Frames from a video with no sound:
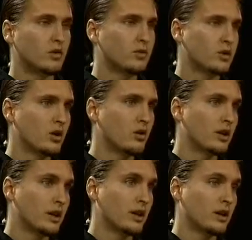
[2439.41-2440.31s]
groups to
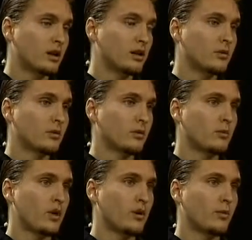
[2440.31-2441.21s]
go in and clean up some
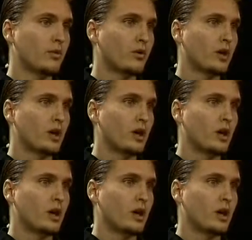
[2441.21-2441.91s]
of the problems.